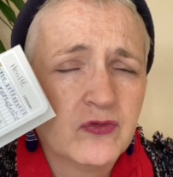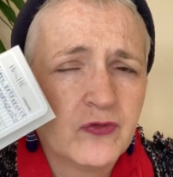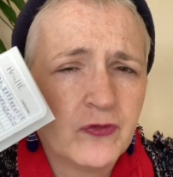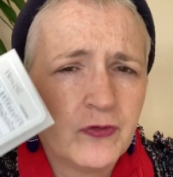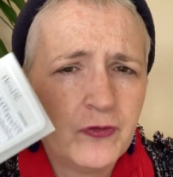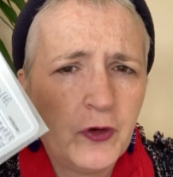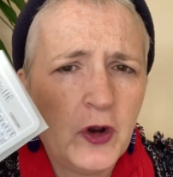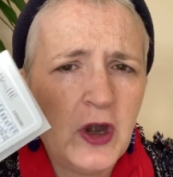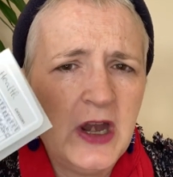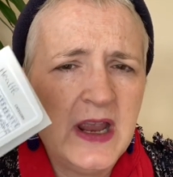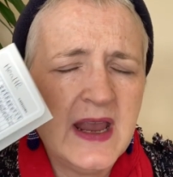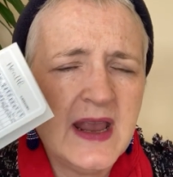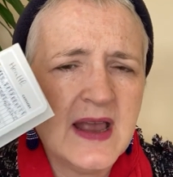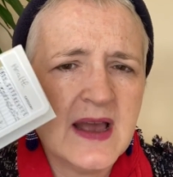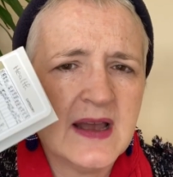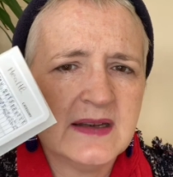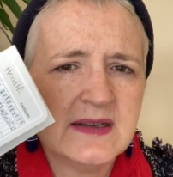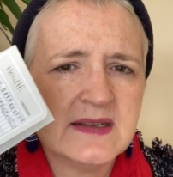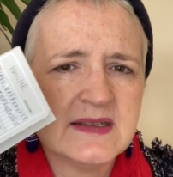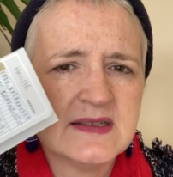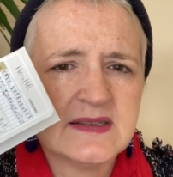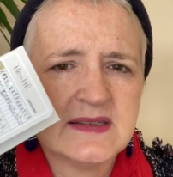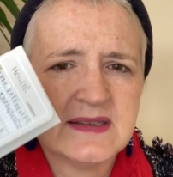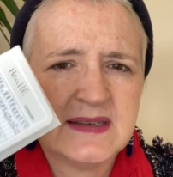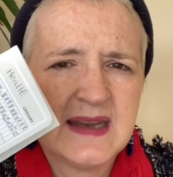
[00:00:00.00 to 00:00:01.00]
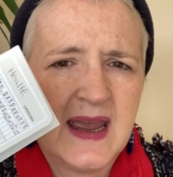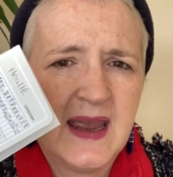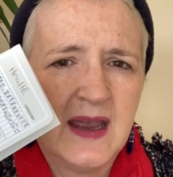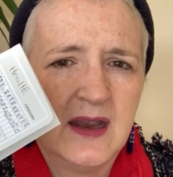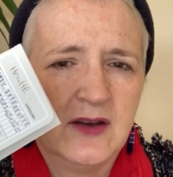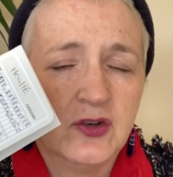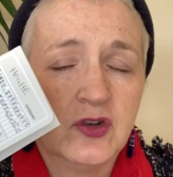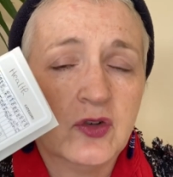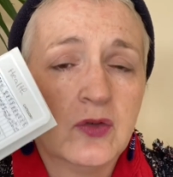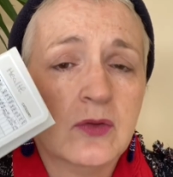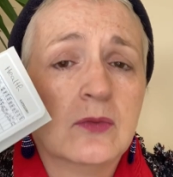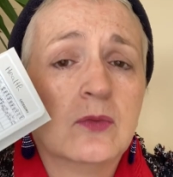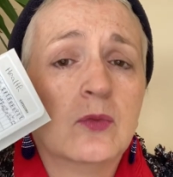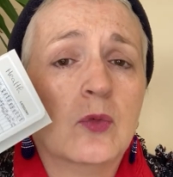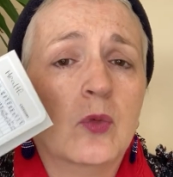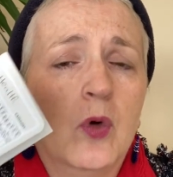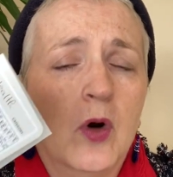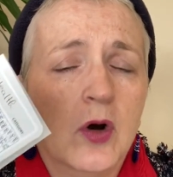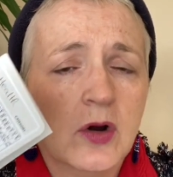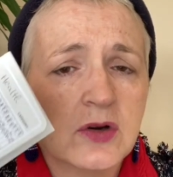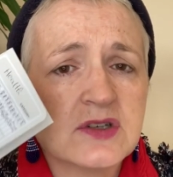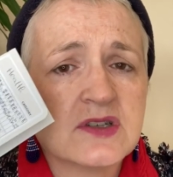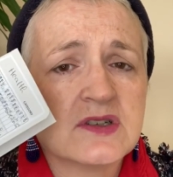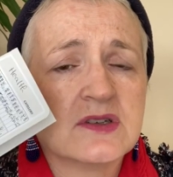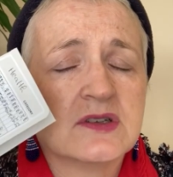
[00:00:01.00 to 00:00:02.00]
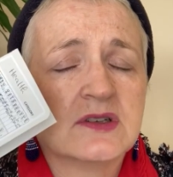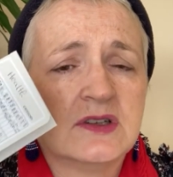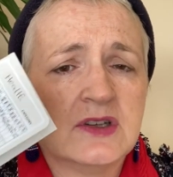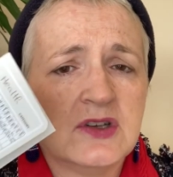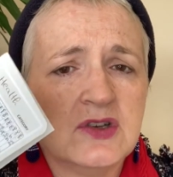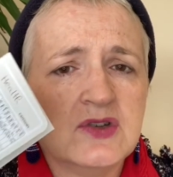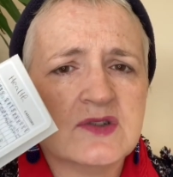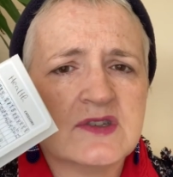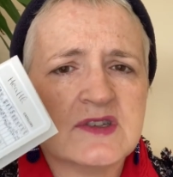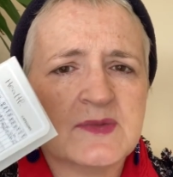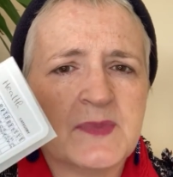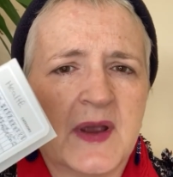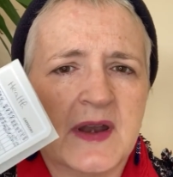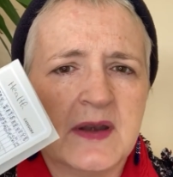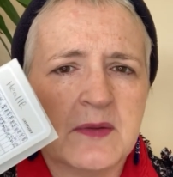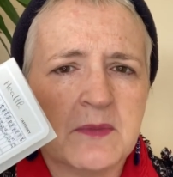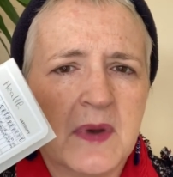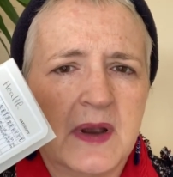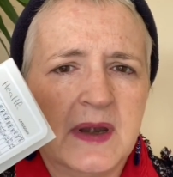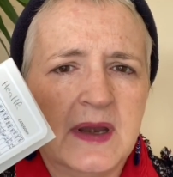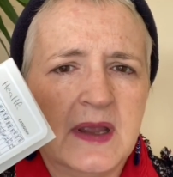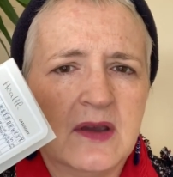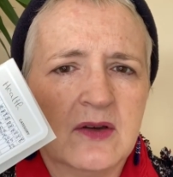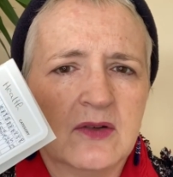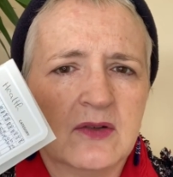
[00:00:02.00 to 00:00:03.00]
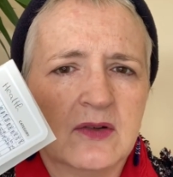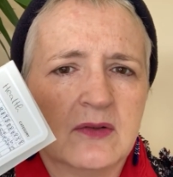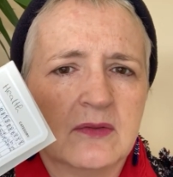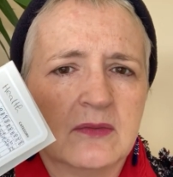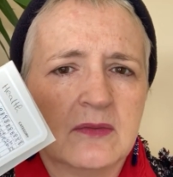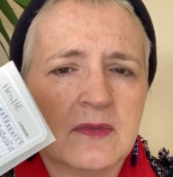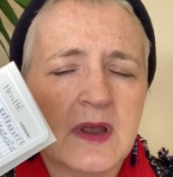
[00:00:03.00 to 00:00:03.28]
fully understand what you spend money on.